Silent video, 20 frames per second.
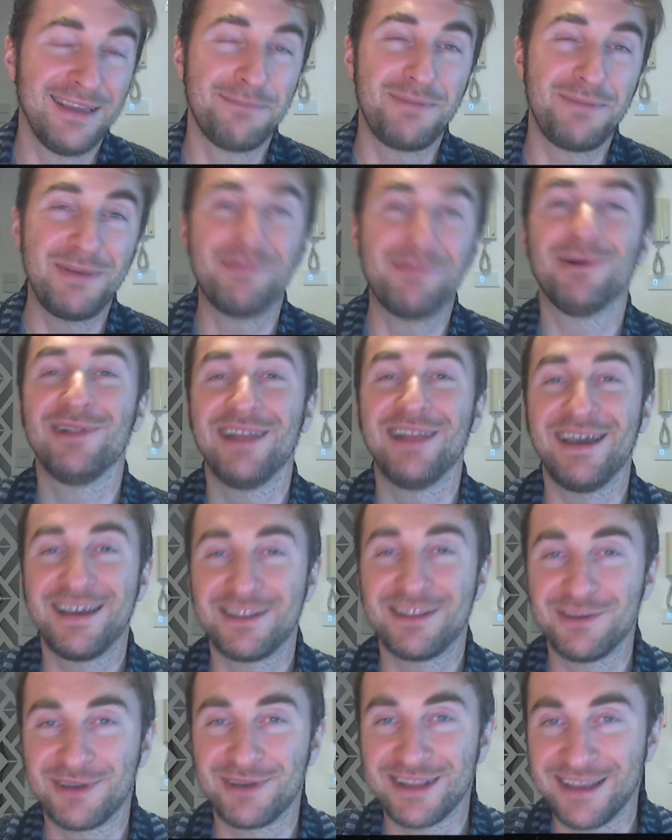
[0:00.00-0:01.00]
people
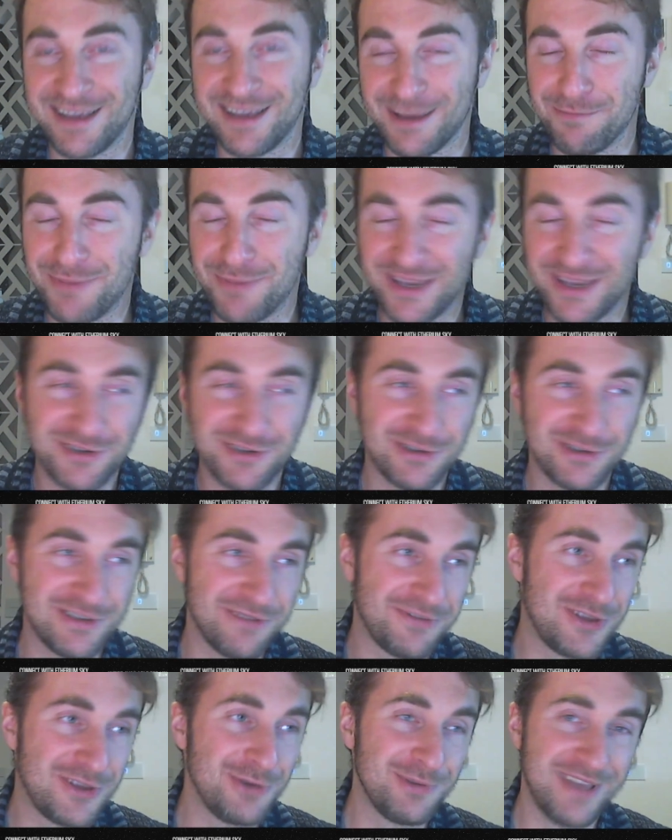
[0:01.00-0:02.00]
like to click on pictures
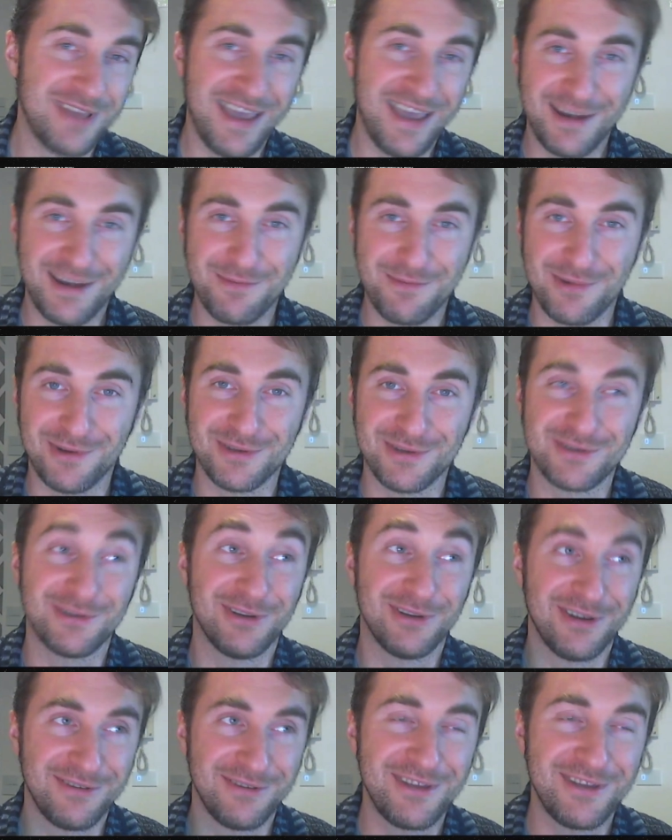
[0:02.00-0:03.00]
of cute animals
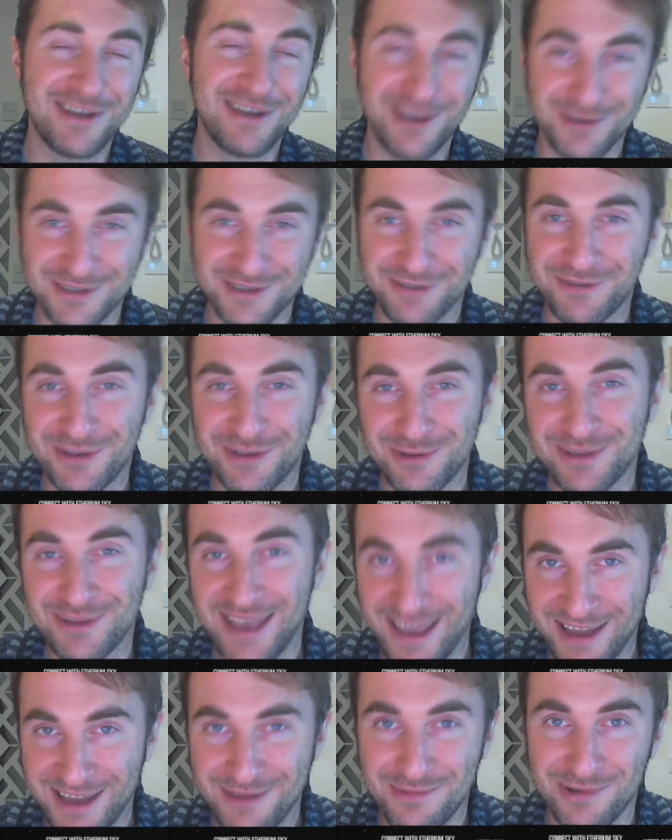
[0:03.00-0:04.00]
or on videos of cute
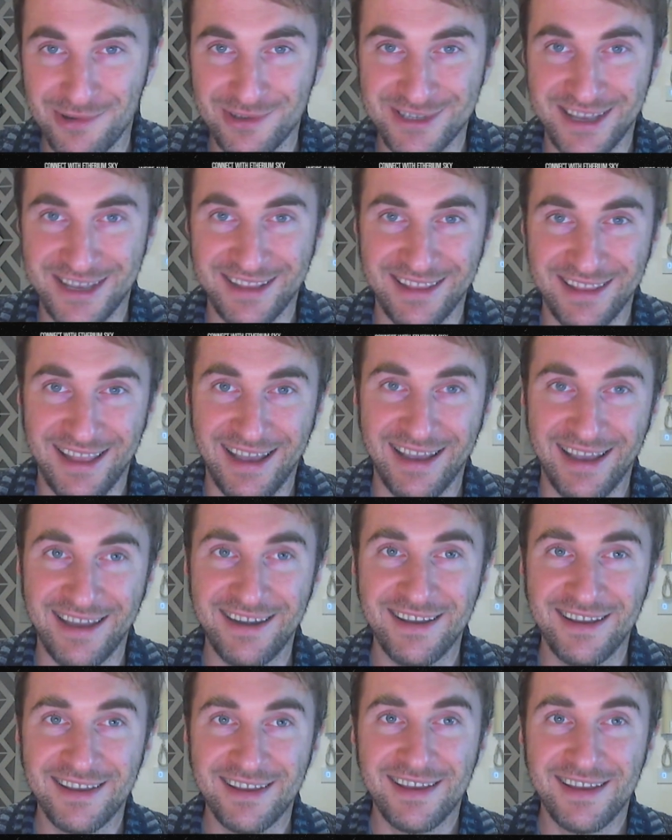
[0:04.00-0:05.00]
animals
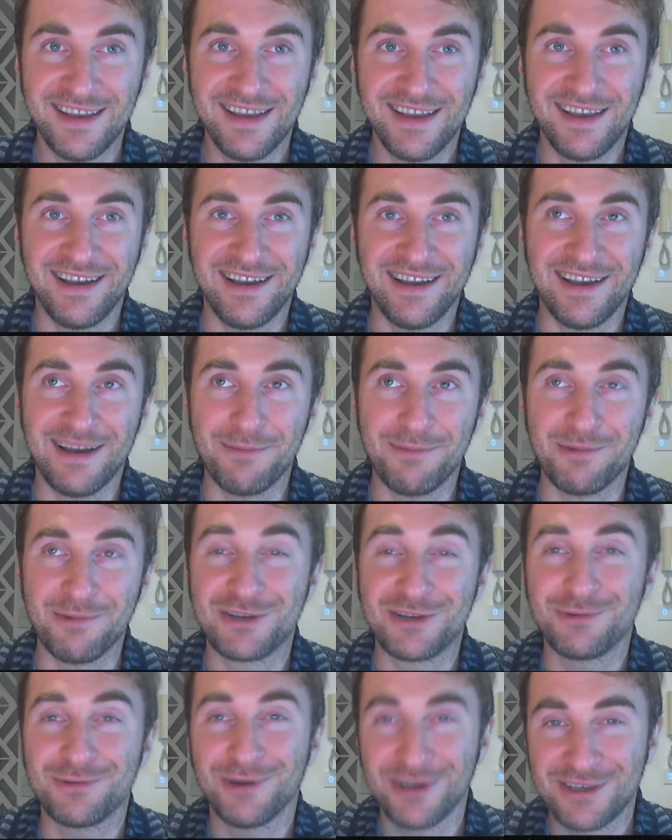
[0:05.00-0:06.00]
online,
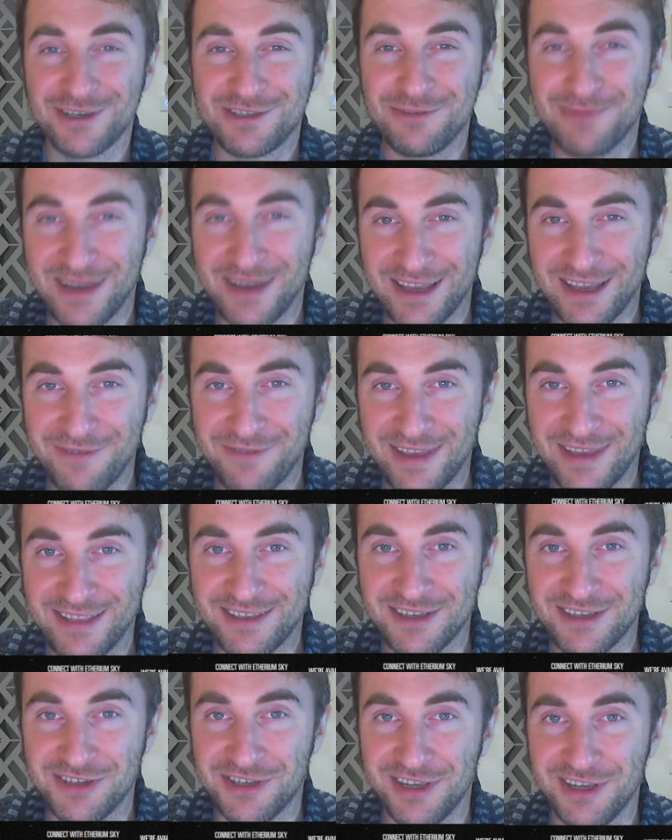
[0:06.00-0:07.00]
which works to my
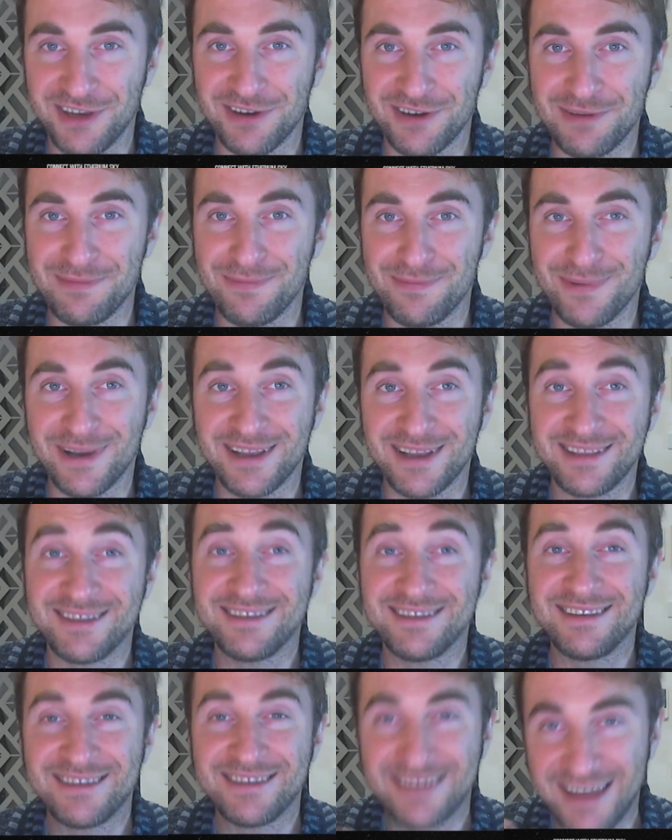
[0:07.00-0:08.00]
advantage here. But
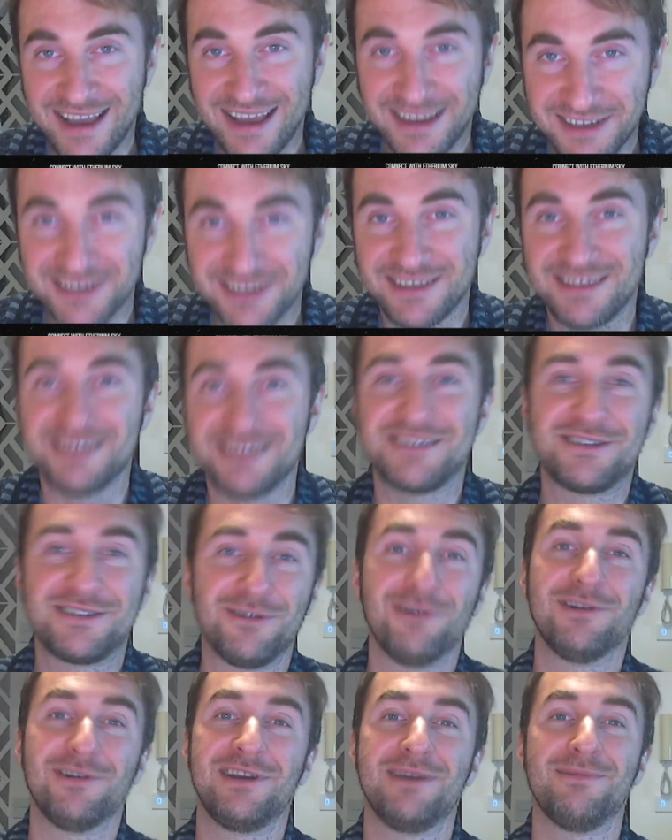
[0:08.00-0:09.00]
this is not just a
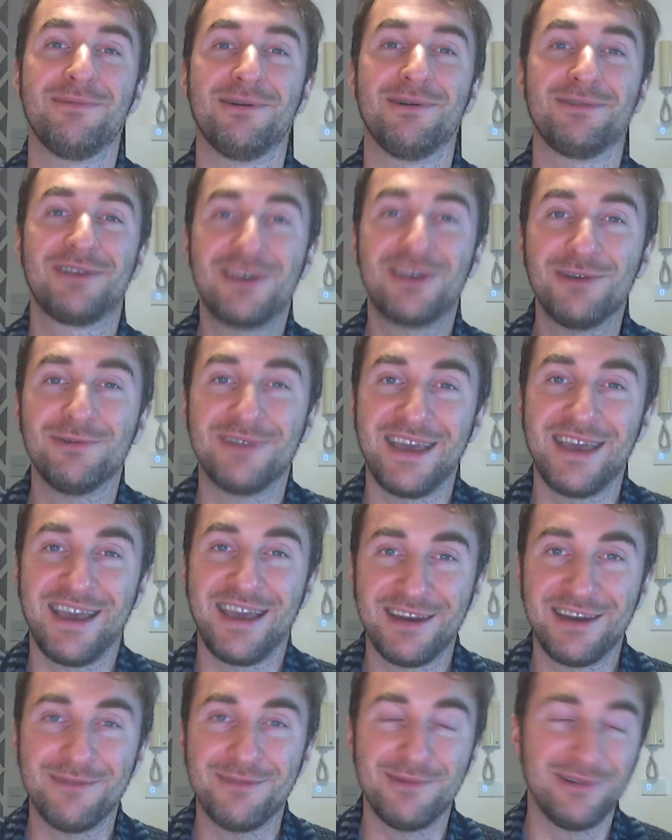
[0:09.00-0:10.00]
story about cute
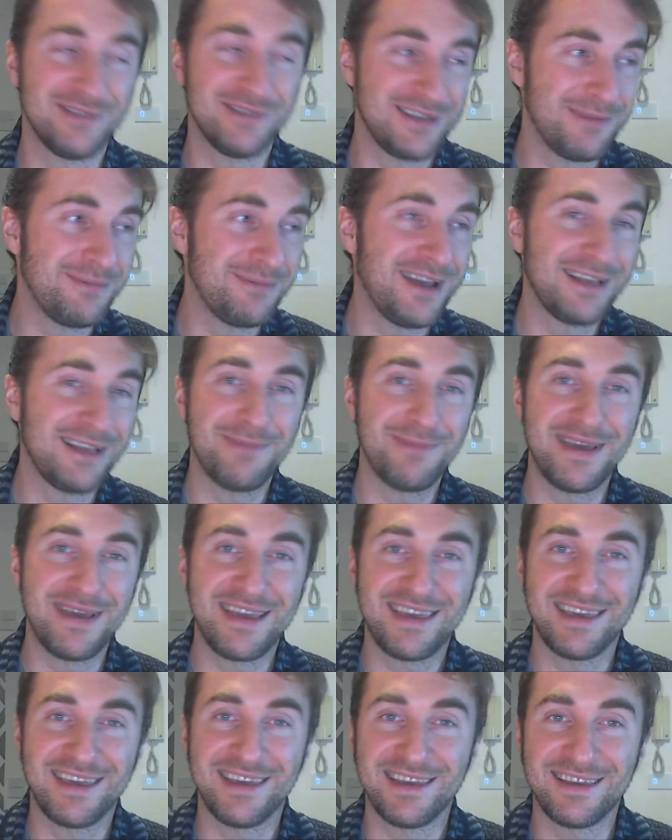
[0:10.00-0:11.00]
animals. I'm not
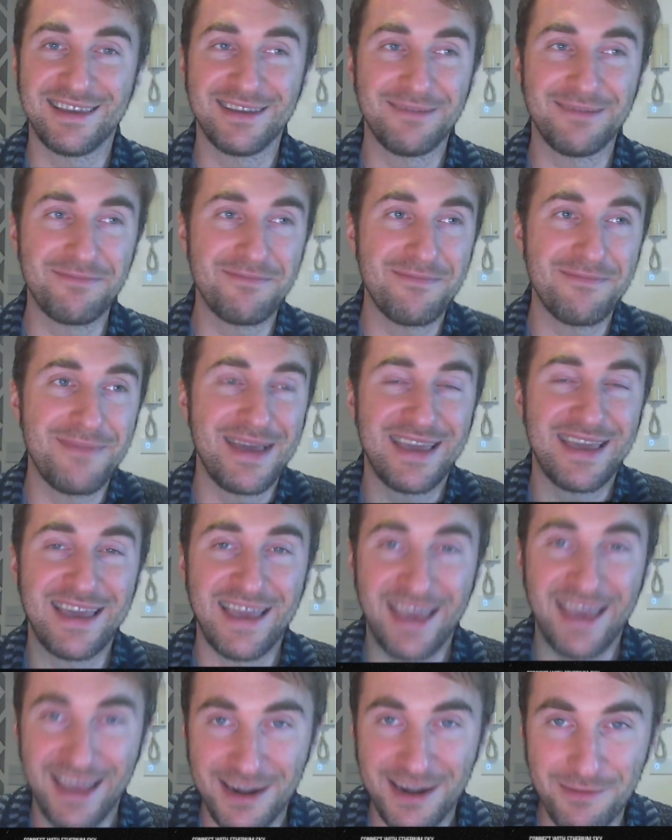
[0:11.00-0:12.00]
making
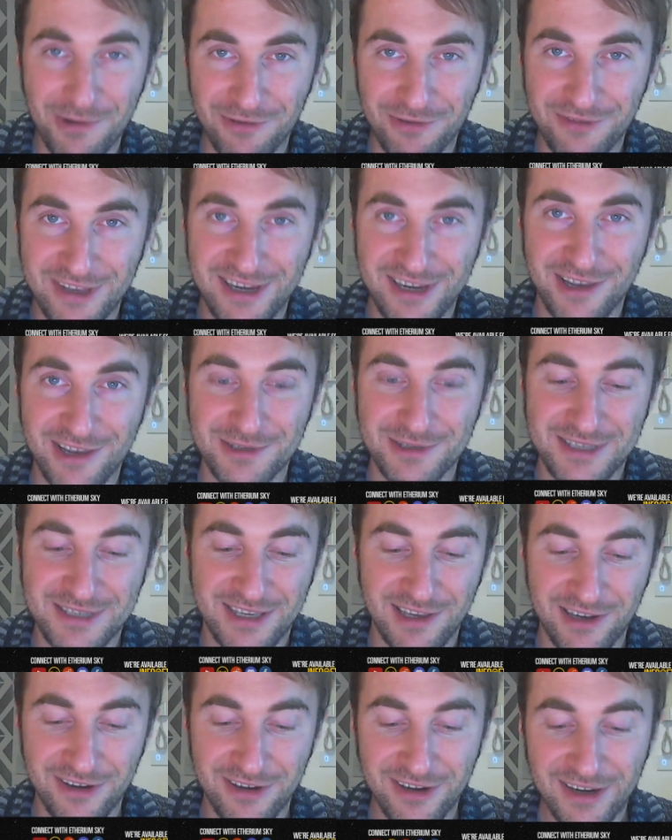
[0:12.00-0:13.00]
animal videos
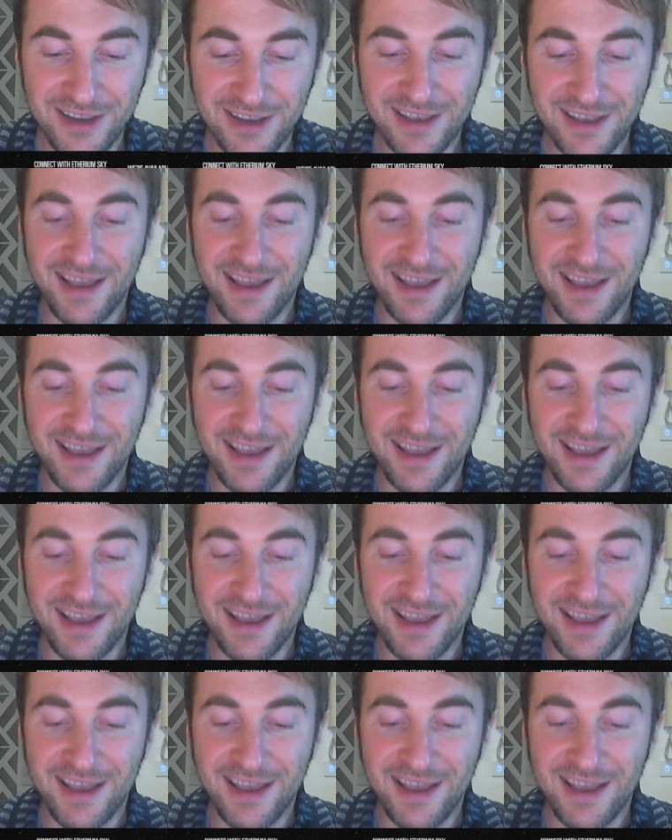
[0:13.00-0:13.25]
here.